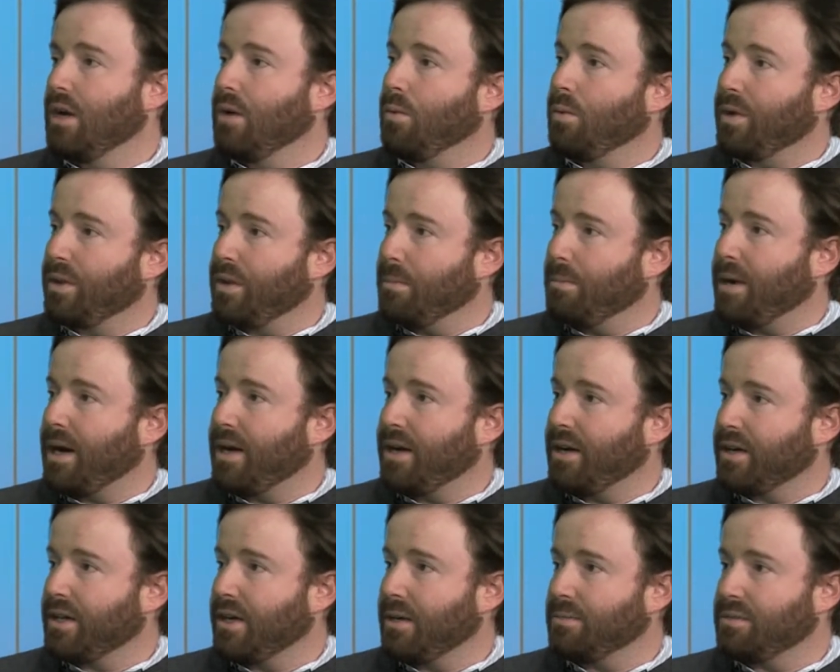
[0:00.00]
When the
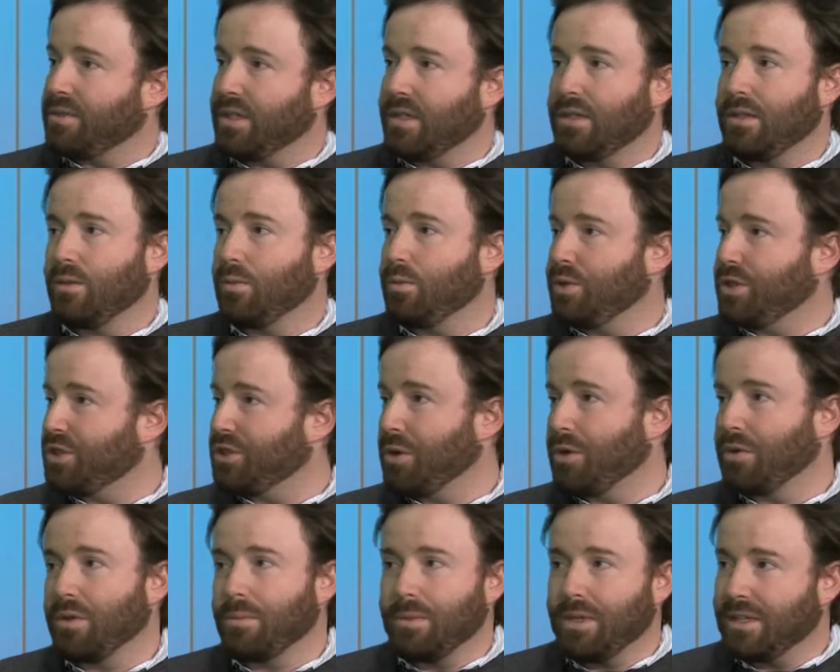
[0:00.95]
buyer comes in, we
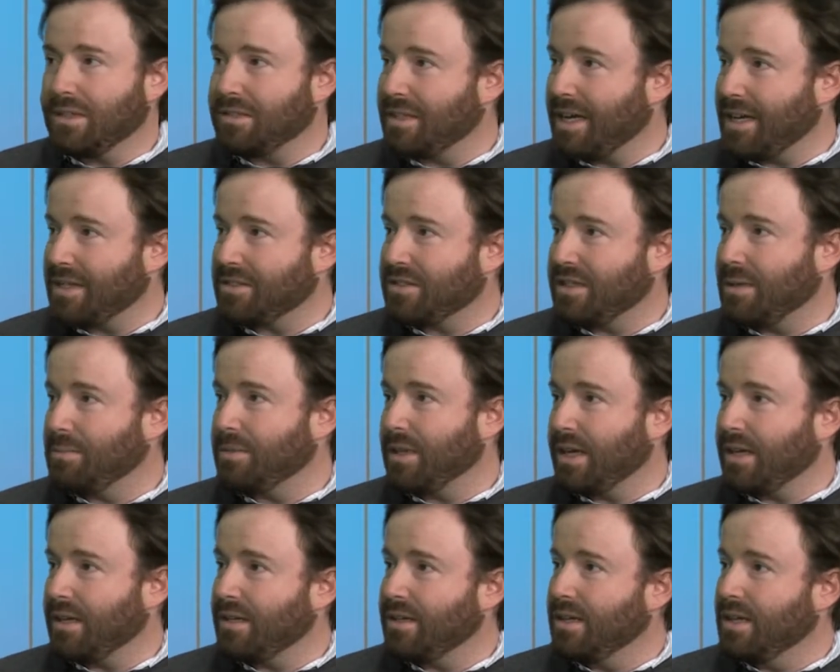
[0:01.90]
show them the exact same
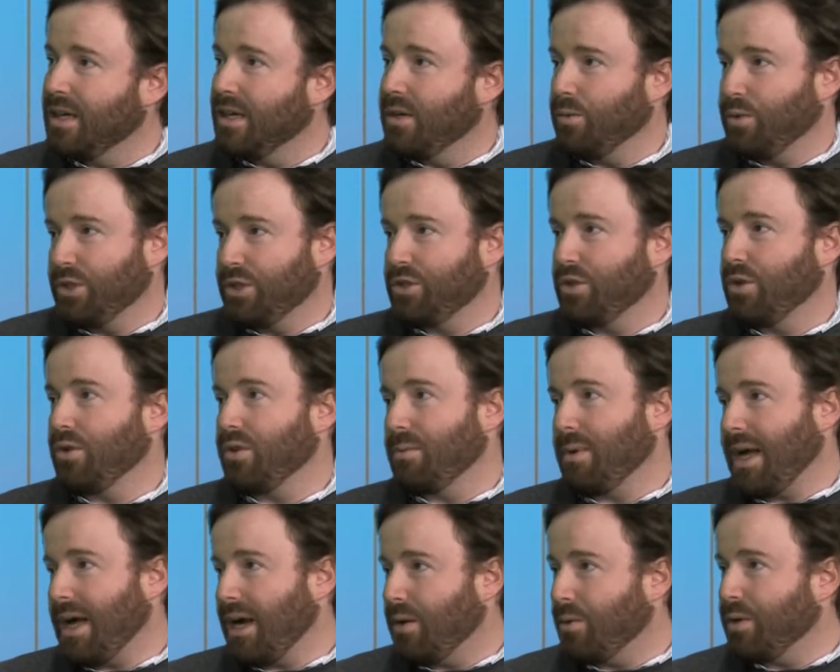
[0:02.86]
data. We show them
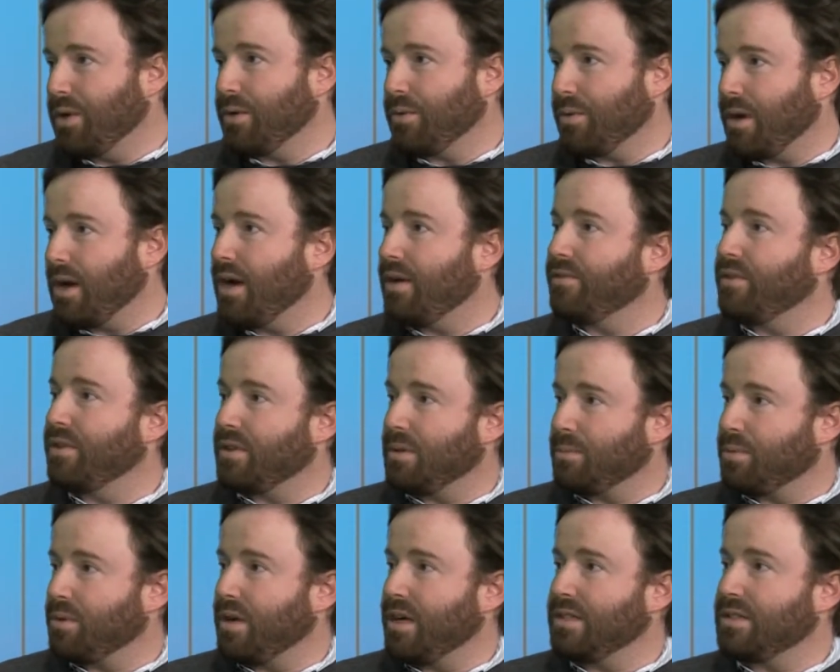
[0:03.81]
how we arrived at the
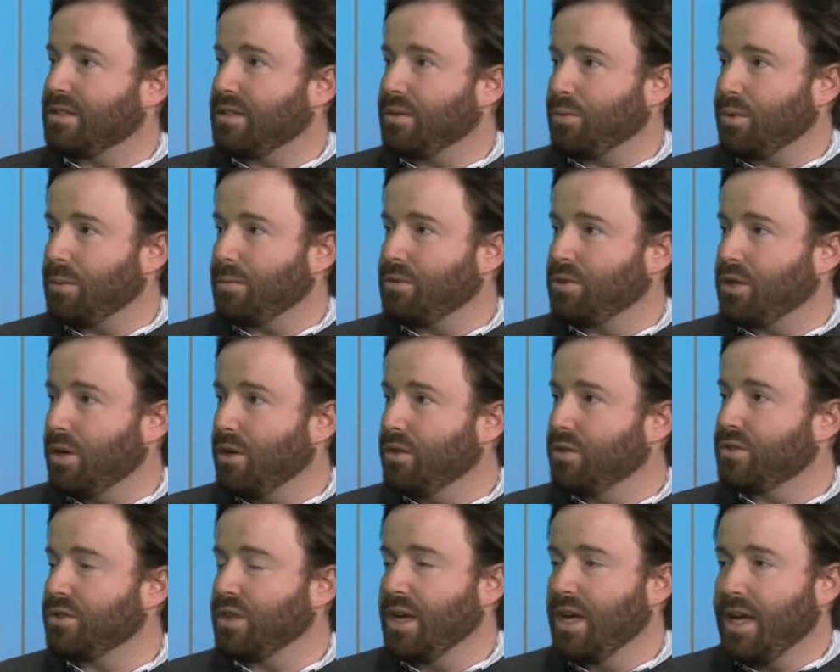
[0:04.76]
price that we
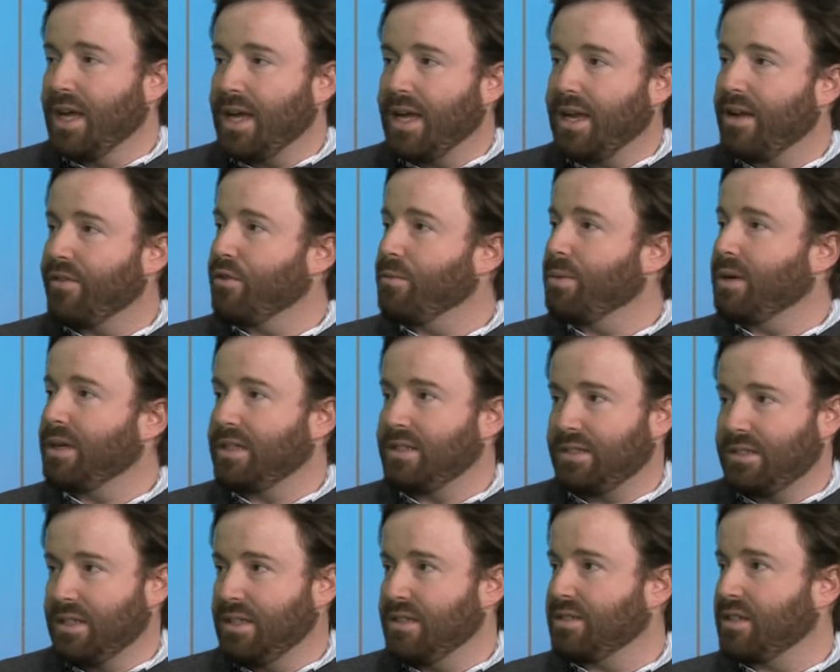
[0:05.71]
chose, and everybody
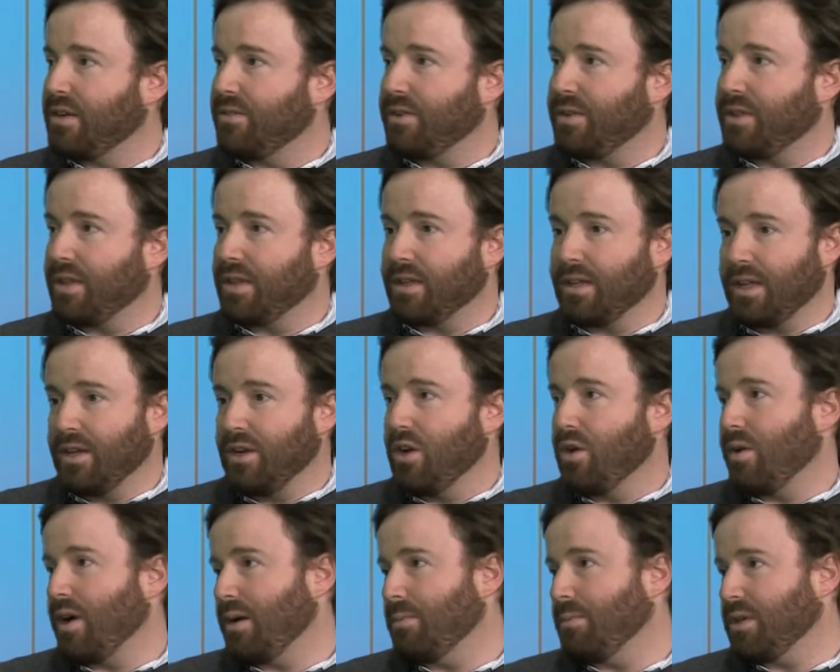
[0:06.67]
sees everything. They
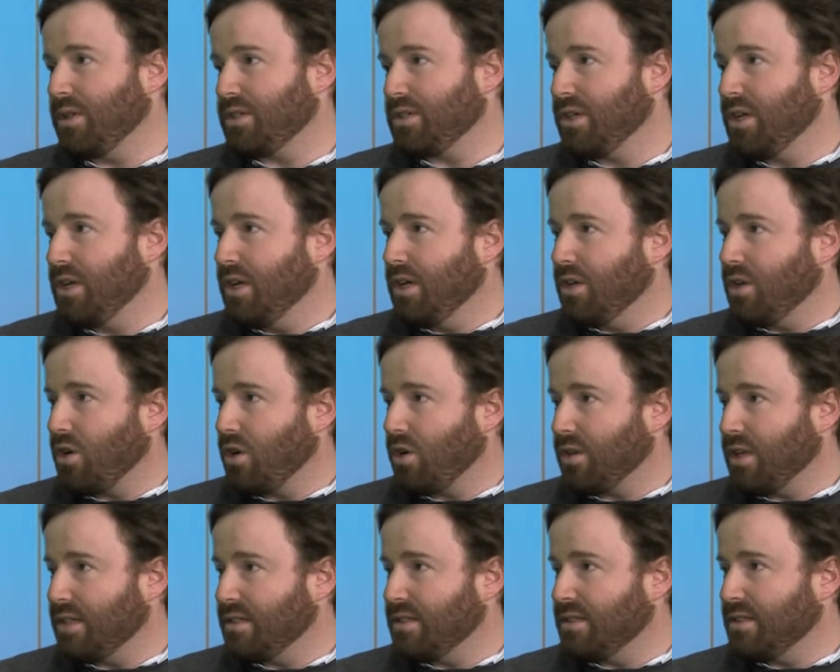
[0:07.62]
know how much
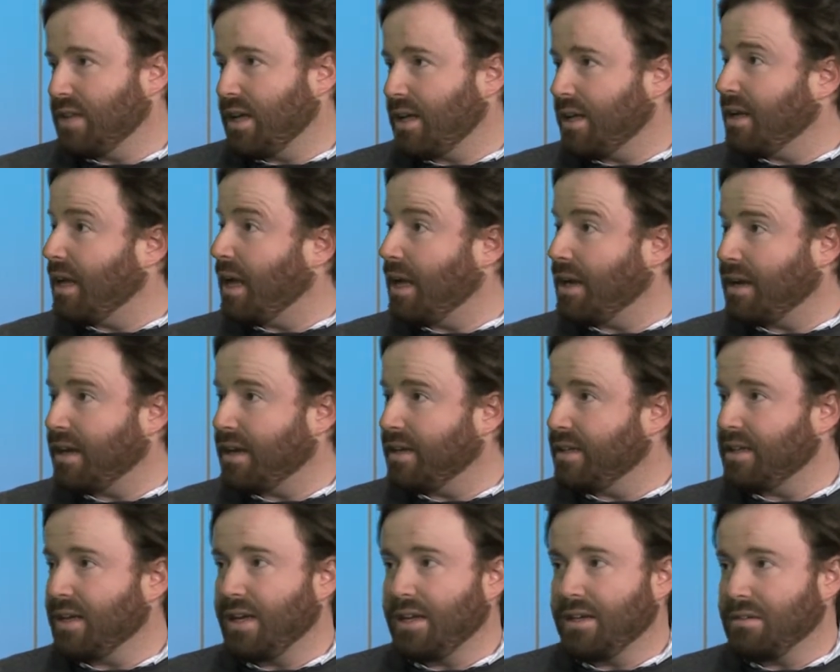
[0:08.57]
CarLotz is getting,
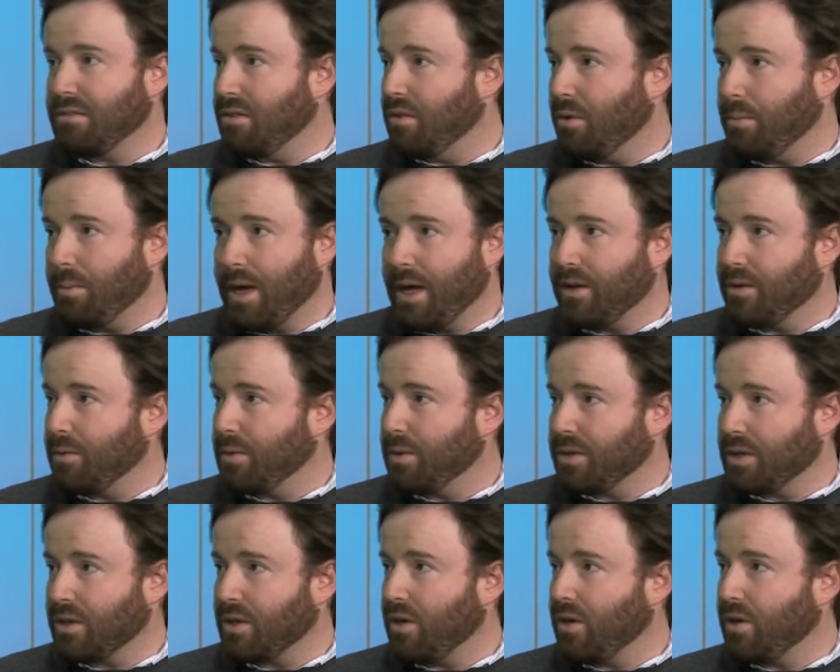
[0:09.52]
$898, no matter what
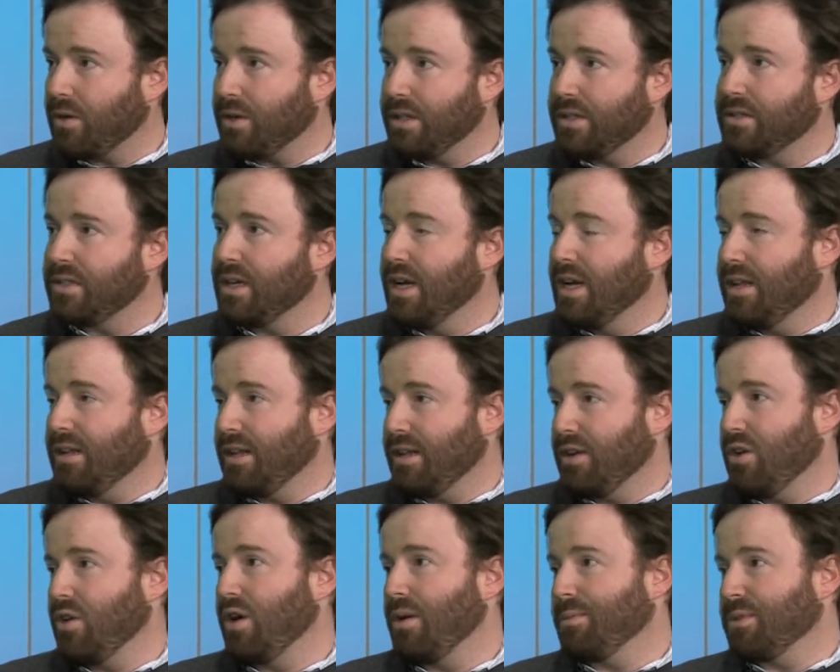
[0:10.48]
the car is. They
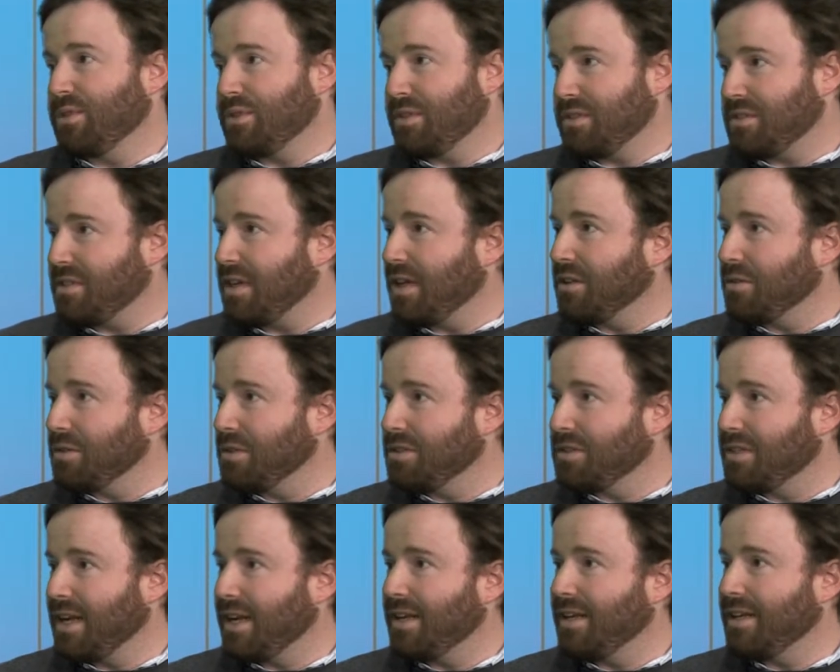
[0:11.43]
know how much the seller is
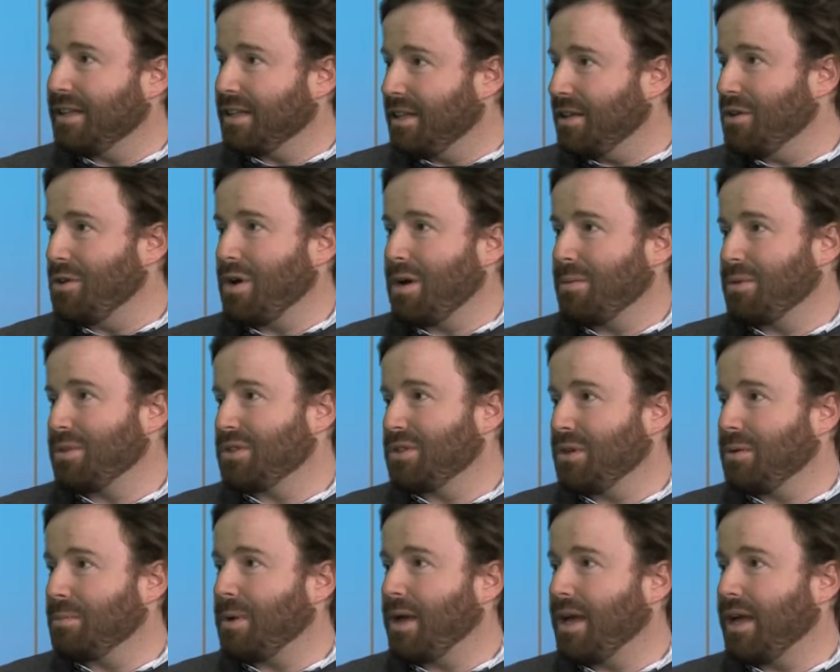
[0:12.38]
getting, and they know how much
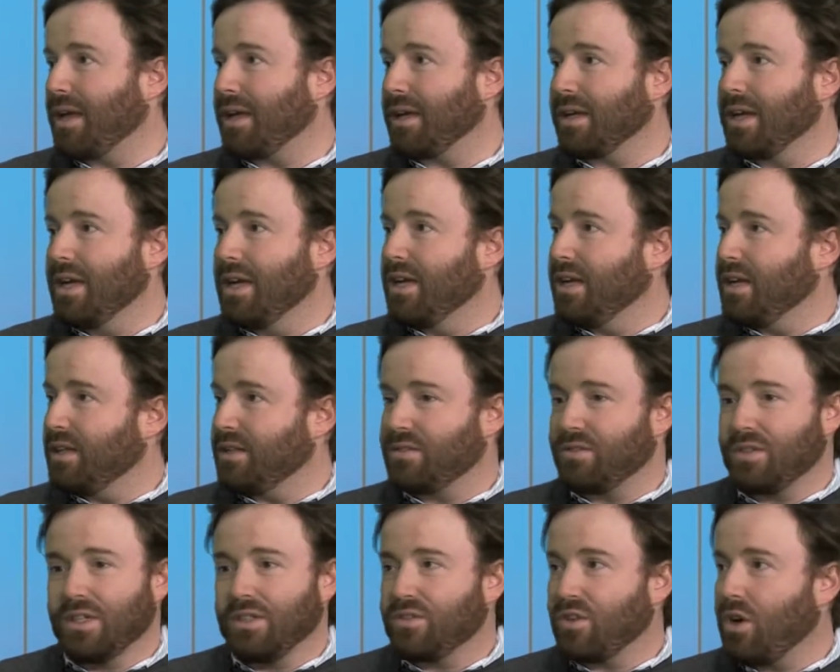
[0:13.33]
they're paying.
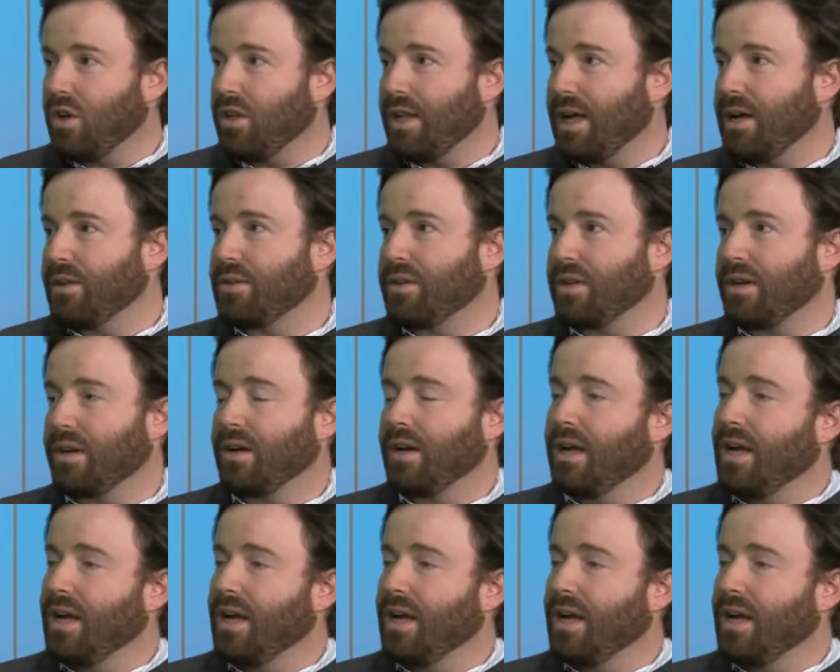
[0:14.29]
It's all out there.